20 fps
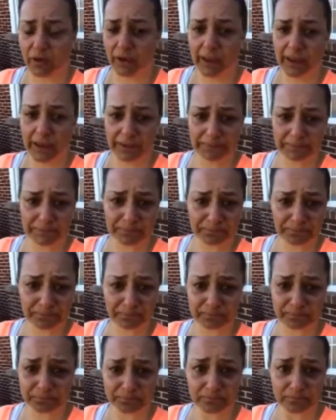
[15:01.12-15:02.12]
Okay,
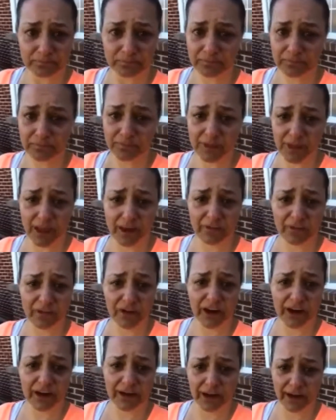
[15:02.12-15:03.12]
have
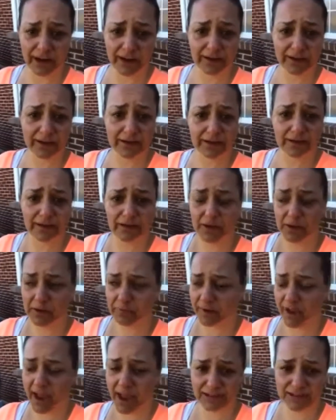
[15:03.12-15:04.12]
a great night.
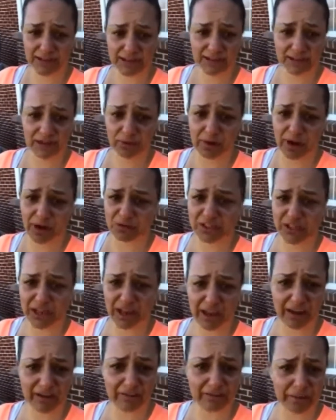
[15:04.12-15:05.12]
Pass this around
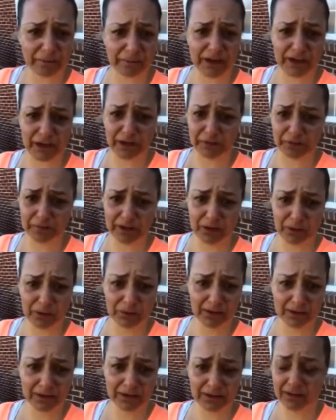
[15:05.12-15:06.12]
to everybody you
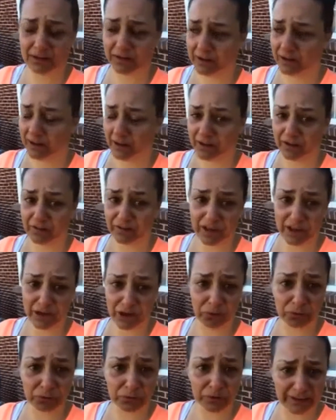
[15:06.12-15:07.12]
know. If
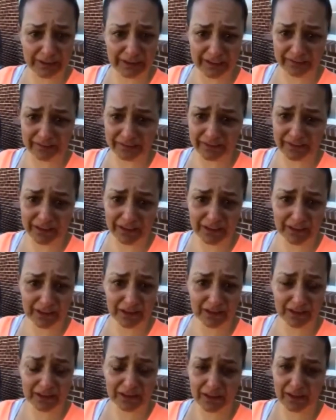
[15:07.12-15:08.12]
they don't believe,
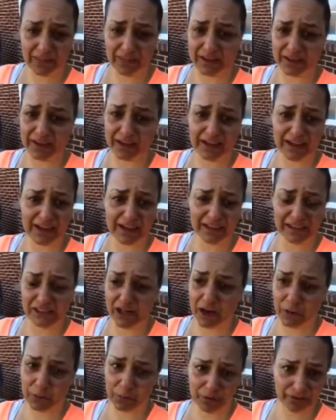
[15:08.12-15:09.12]
then
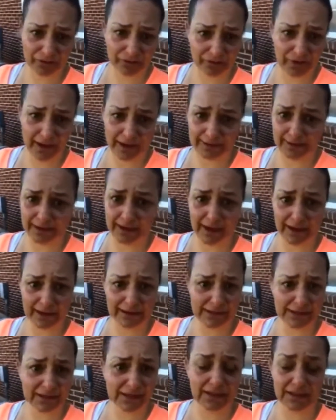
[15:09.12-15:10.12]
it's not worth fighting,
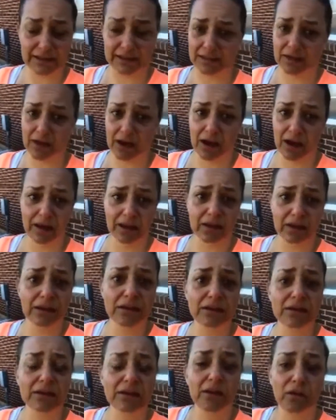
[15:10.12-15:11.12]
guys. It's not.
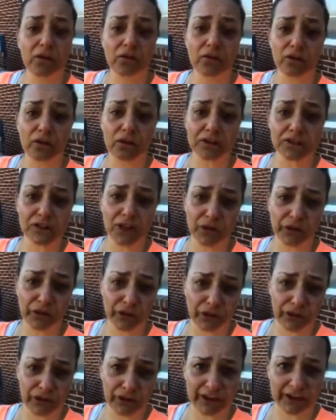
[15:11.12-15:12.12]
Focus on
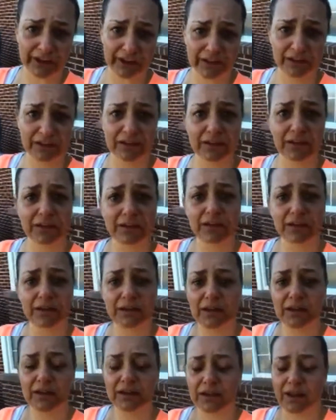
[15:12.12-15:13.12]
the good.
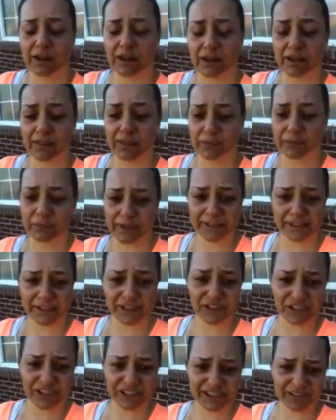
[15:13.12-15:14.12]
Uh, the
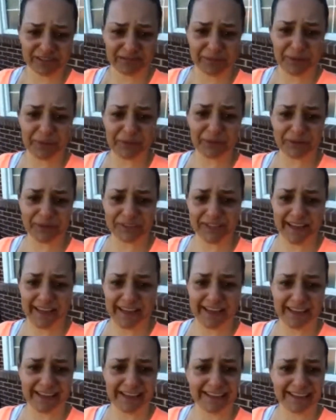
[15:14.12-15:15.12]
messages of people
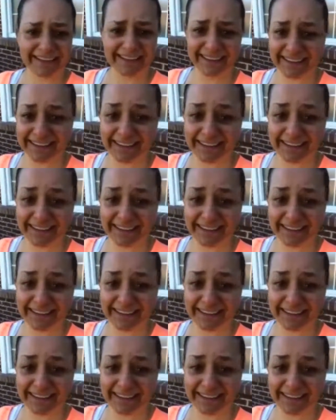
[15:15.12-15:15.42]
saying,